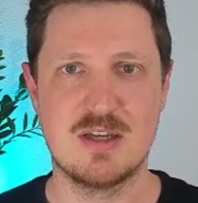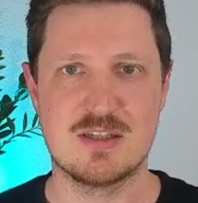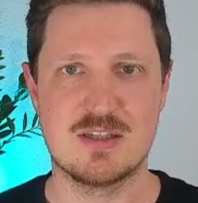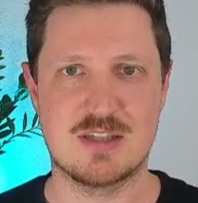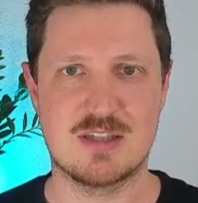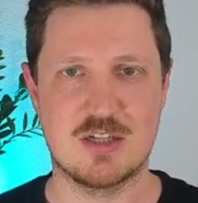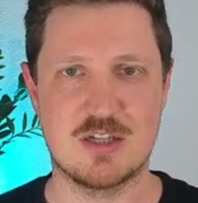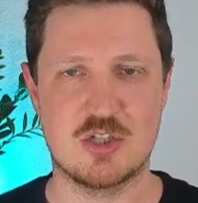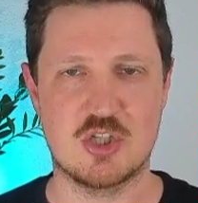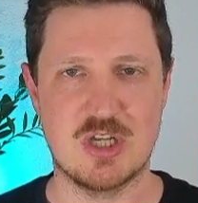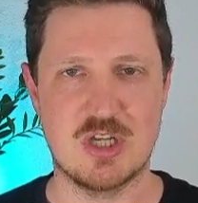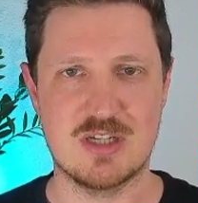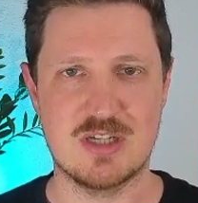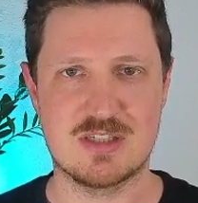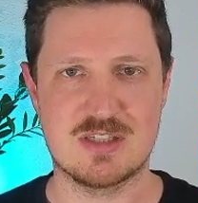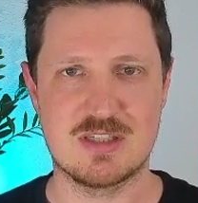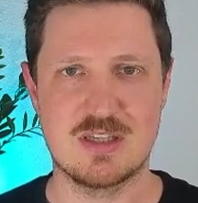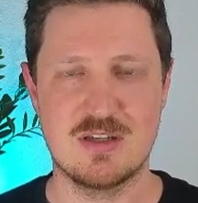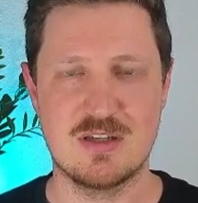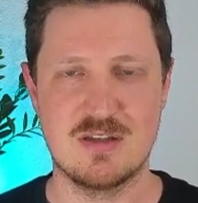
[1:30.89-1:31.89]
such
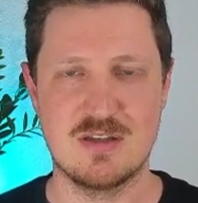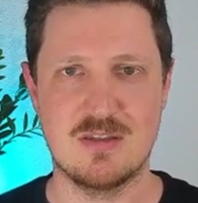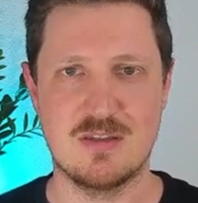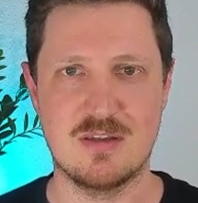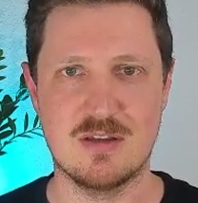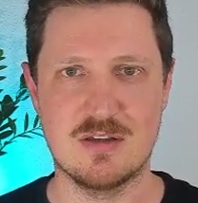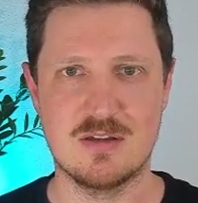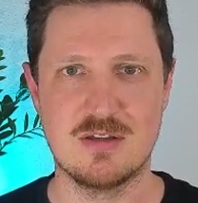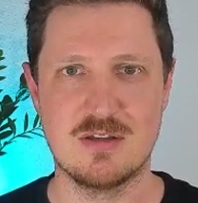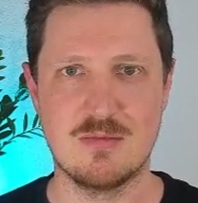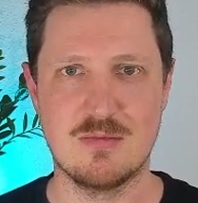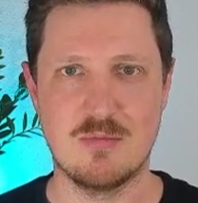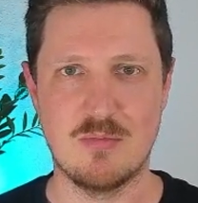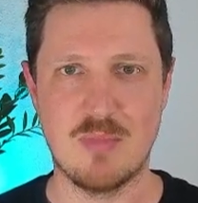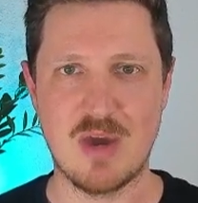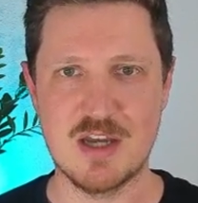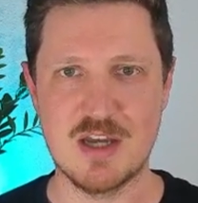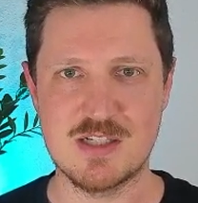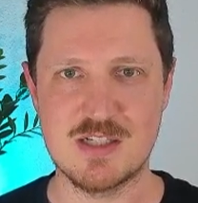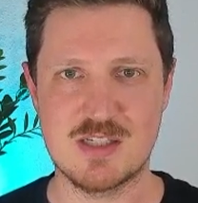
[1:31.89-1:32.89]
as the
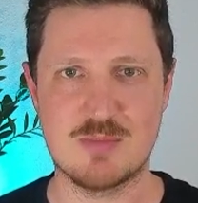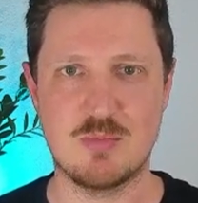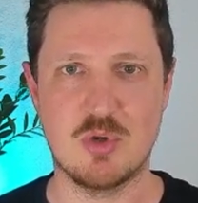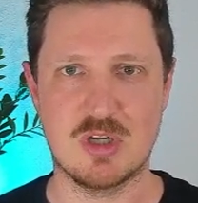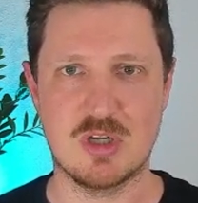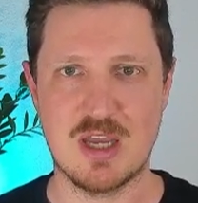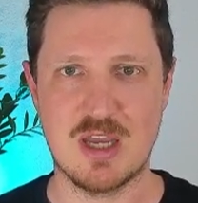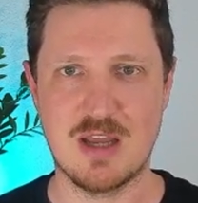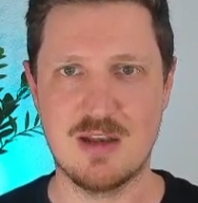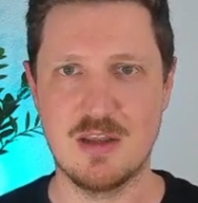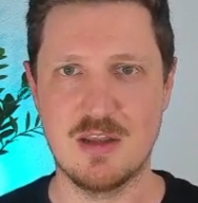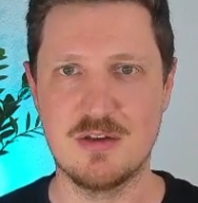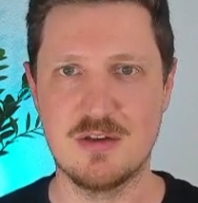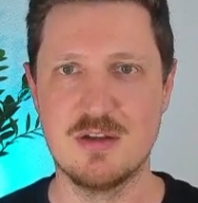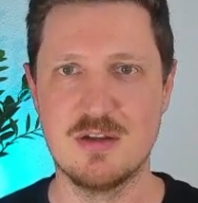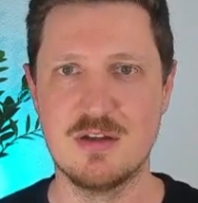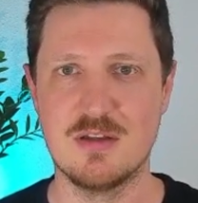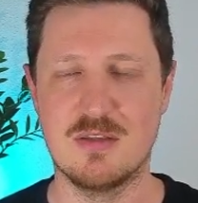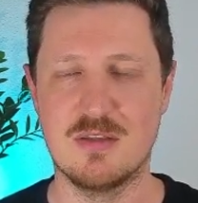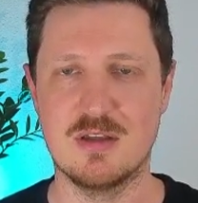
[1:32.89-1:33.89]
miles per
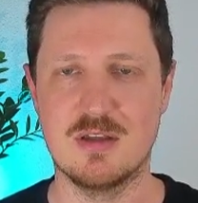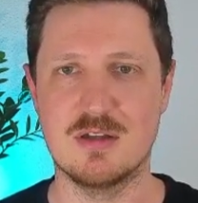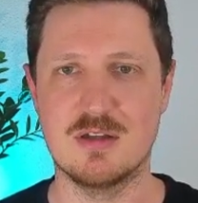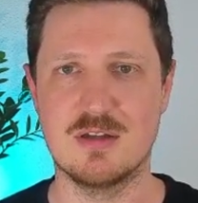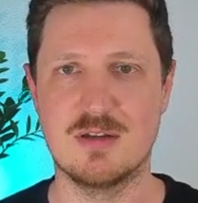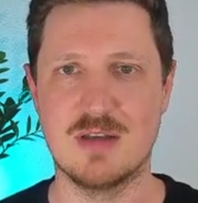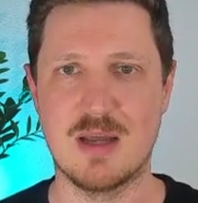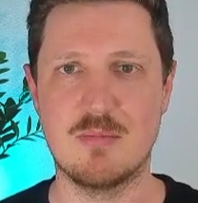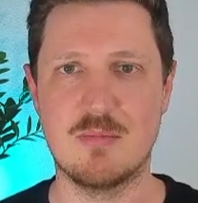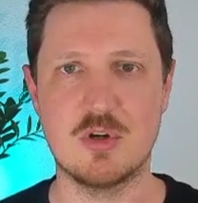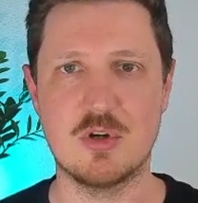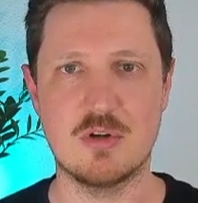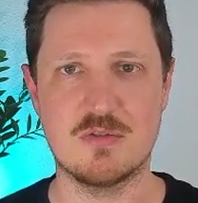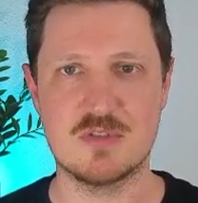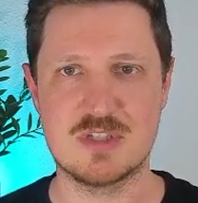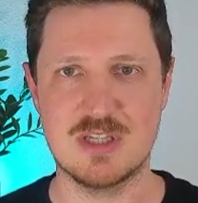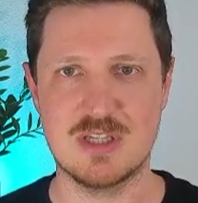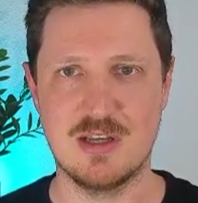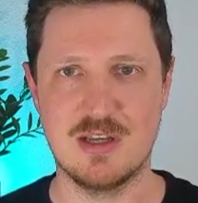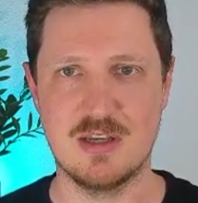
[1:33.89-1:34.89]
gallon, the number of
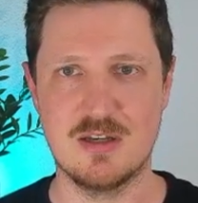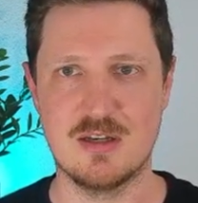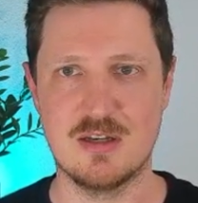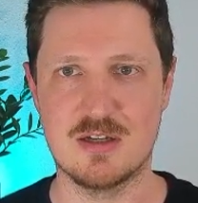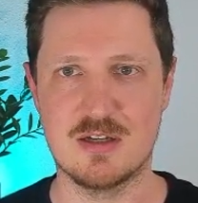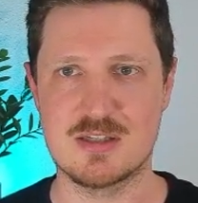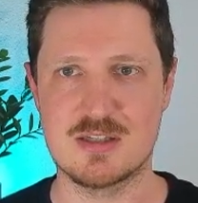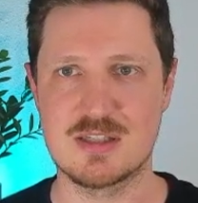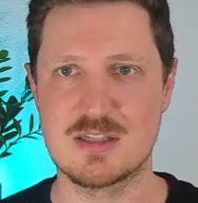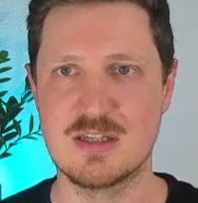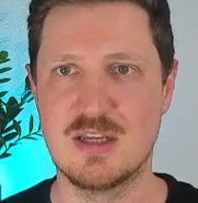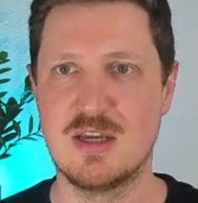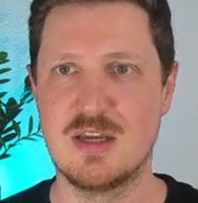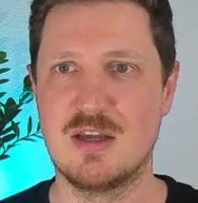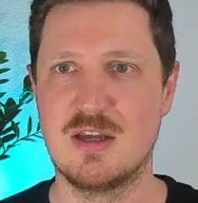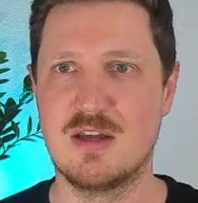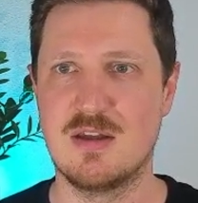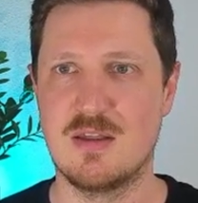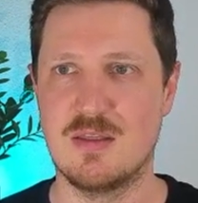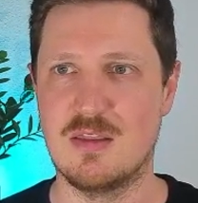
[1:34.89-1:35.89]
cylinders,
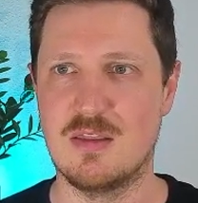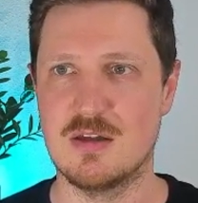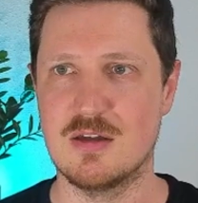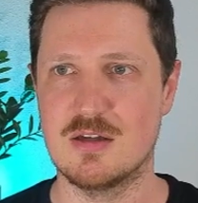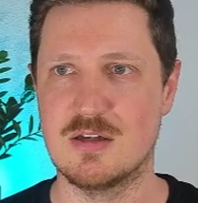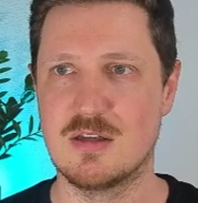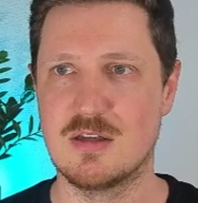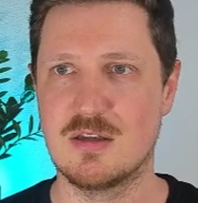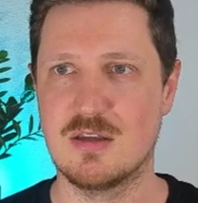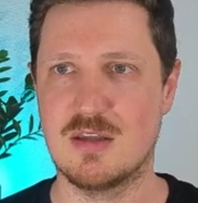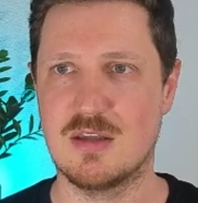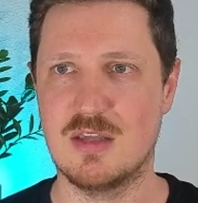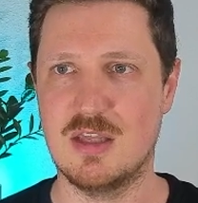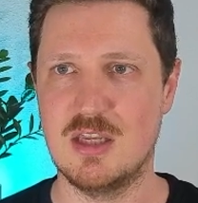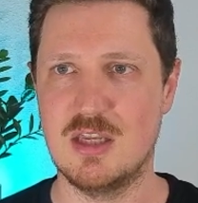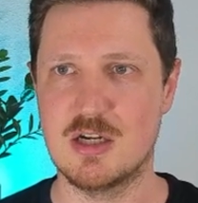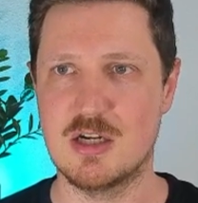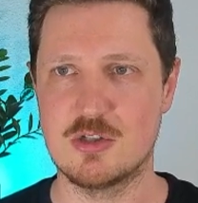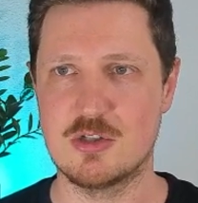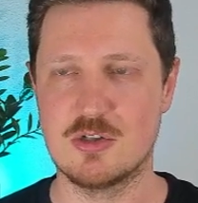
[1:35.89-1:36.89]
the
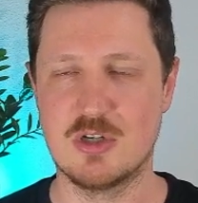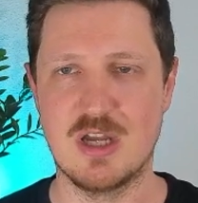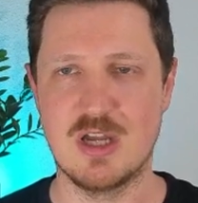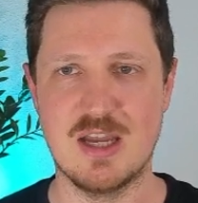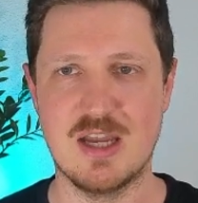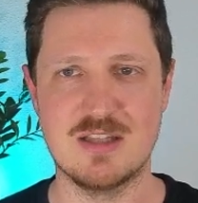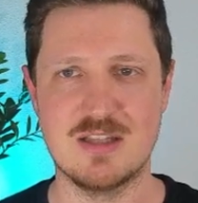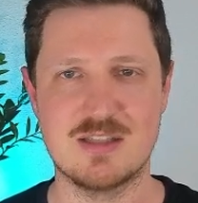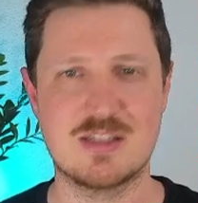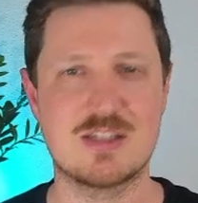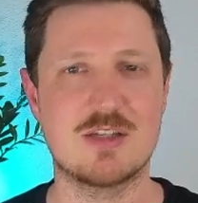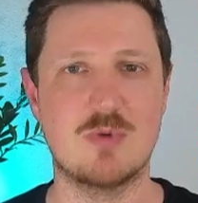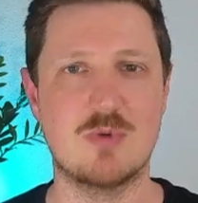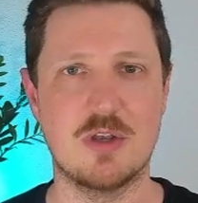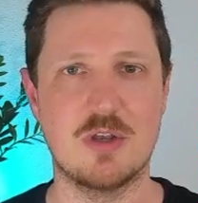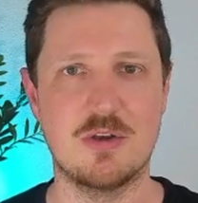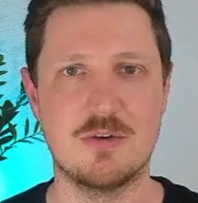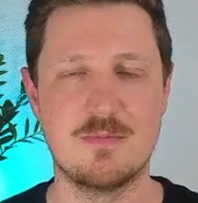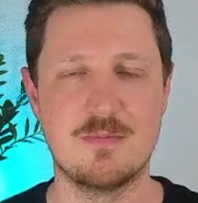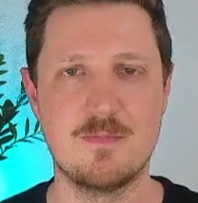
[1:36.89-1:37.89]
gear, and so
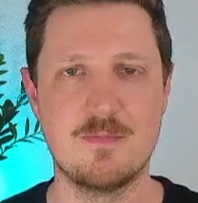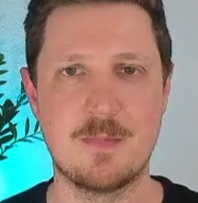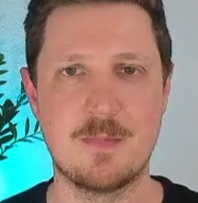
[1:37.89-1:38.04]
on.